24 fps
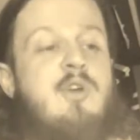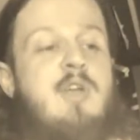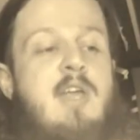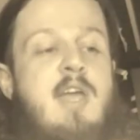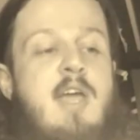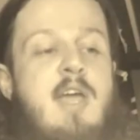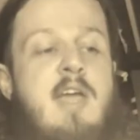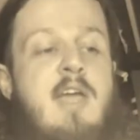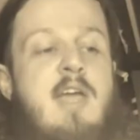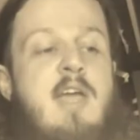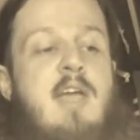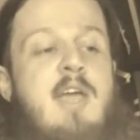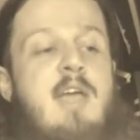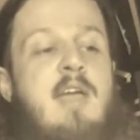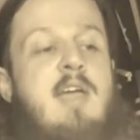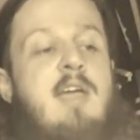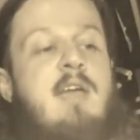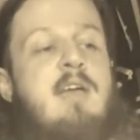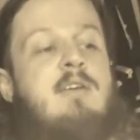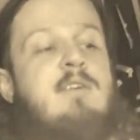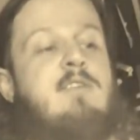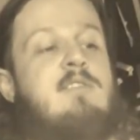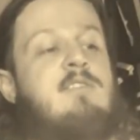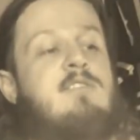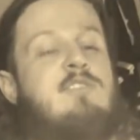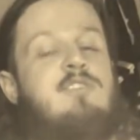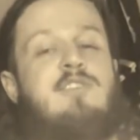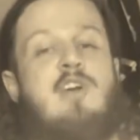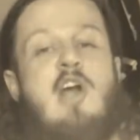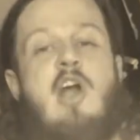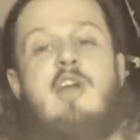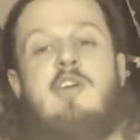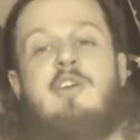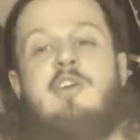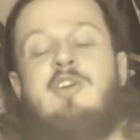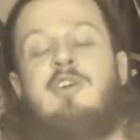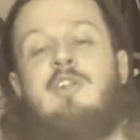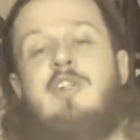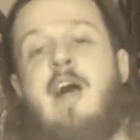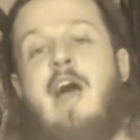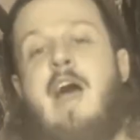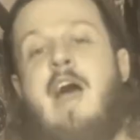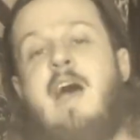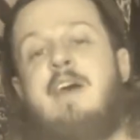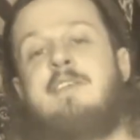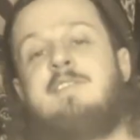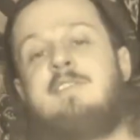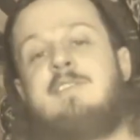a dark
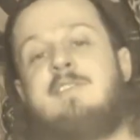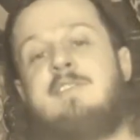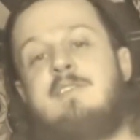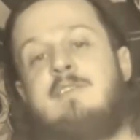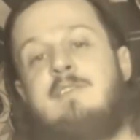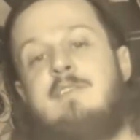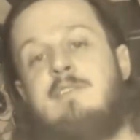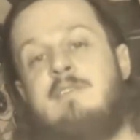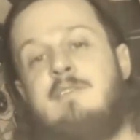glass